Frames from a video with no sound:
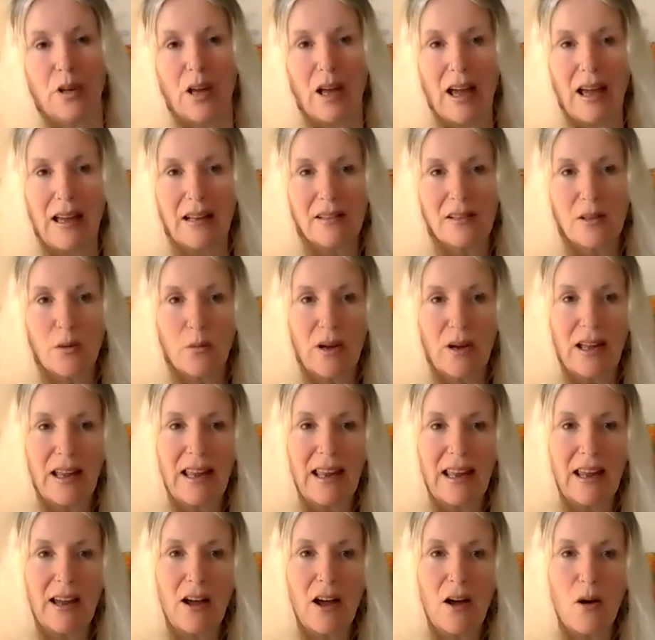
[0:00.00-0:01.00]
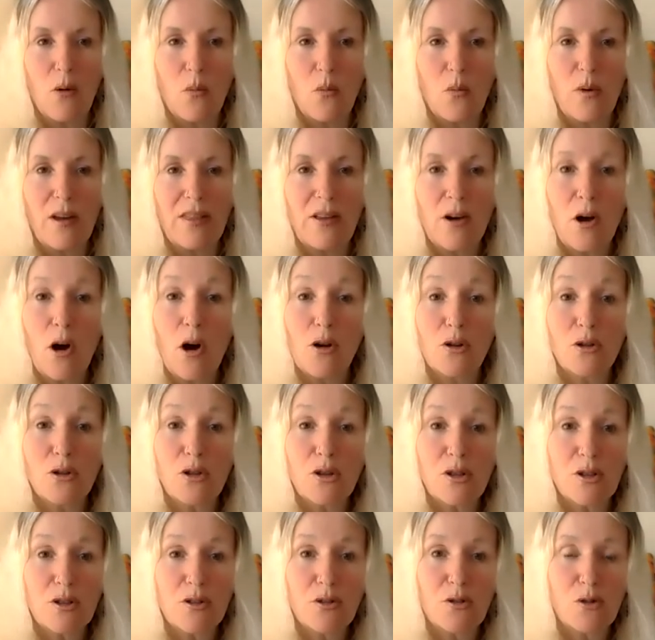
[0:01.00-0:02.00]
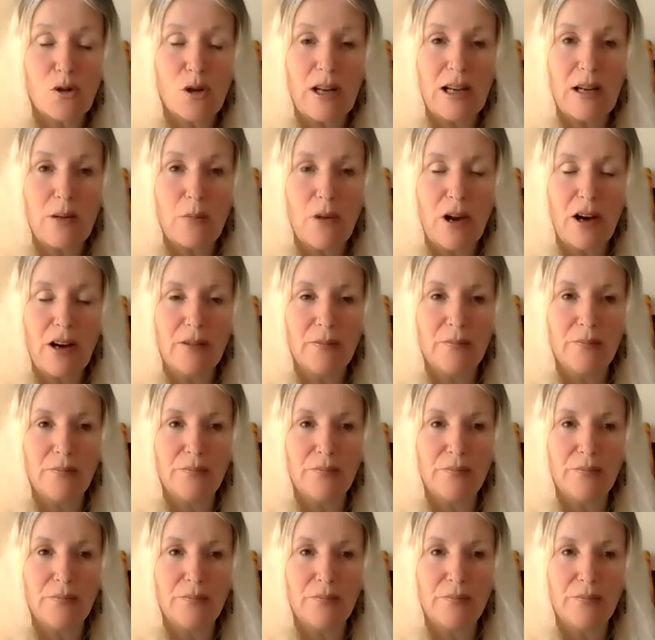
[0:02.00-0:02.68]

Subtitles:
Okay, so we're here with the conscious dreamer.